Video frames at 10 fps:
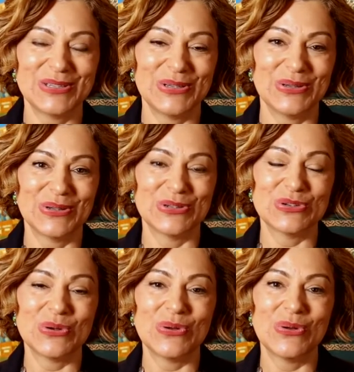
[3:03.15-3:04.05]
to
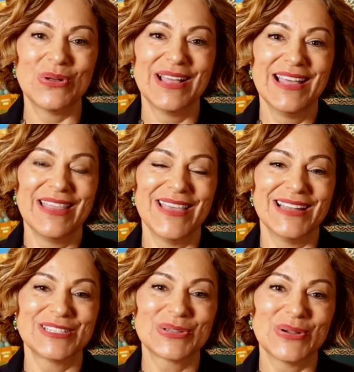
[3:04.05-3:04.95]
control
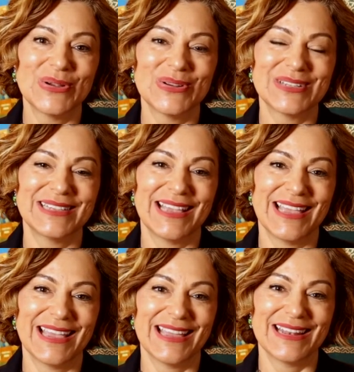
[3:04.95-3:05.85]
that skirt
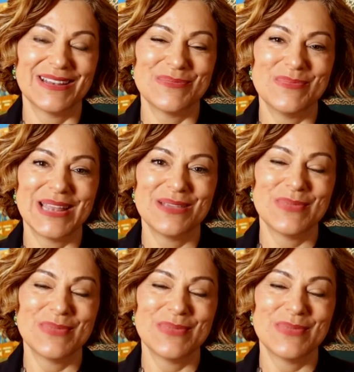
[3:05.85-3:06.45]
and many,